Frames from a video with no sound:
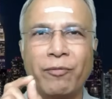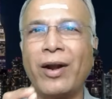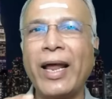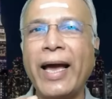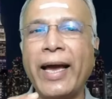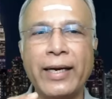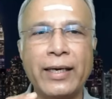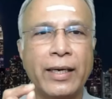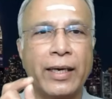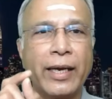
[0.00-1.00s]

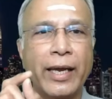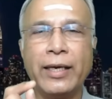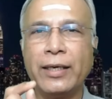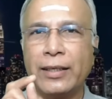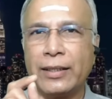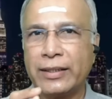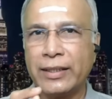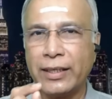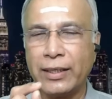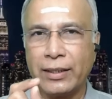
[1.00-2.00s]
flagged in
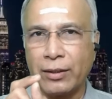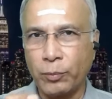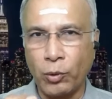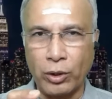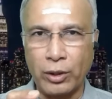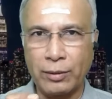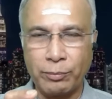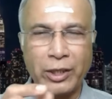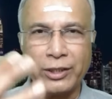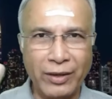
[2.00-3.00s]
the report.
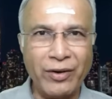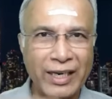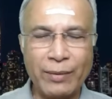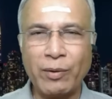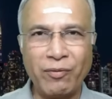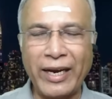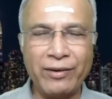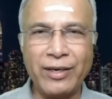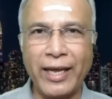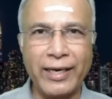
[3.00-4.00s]
Because every time the
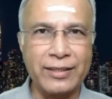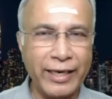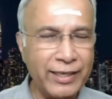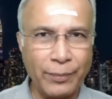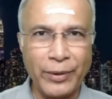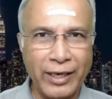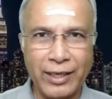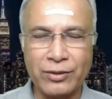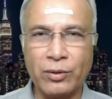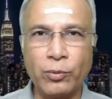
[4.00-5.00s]
flight lands, right, somebody
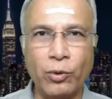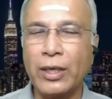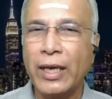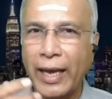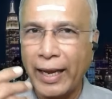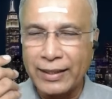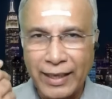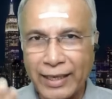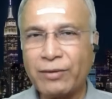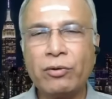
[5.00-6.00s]
does a report. And
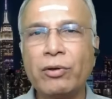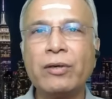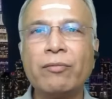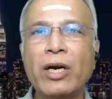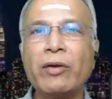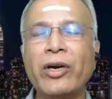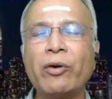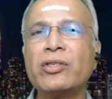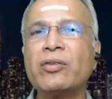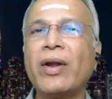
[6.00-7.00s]
that... whatever
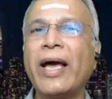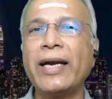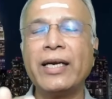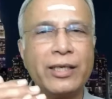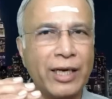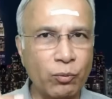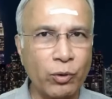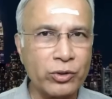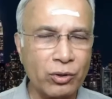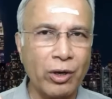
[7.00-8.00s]
it was flagged, that
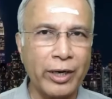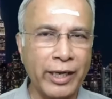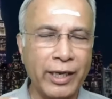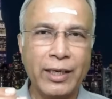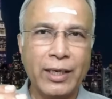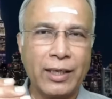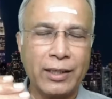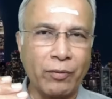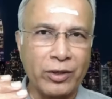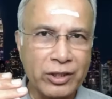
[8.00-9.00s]
was already,
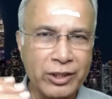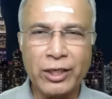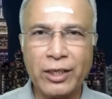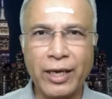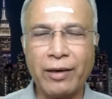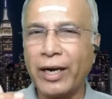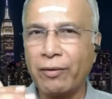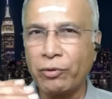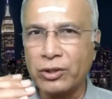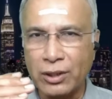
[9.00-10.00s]
that was checked and
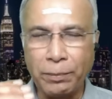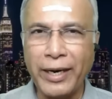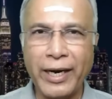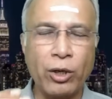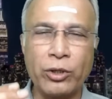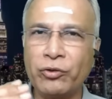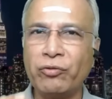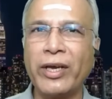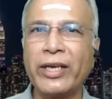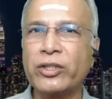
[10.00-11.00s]
that was repaired or
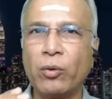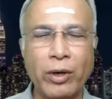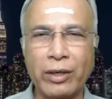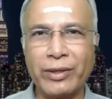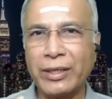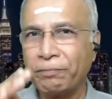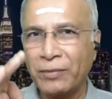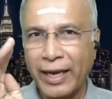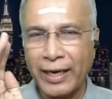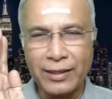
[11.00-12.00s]
fixed or whatever,
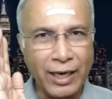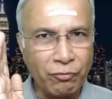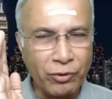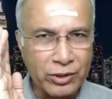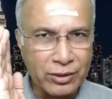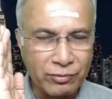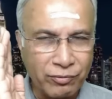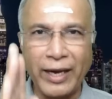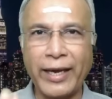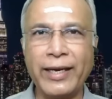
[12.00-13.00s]
and that was
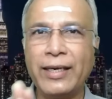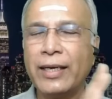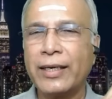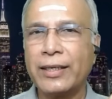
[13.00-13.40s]
fine,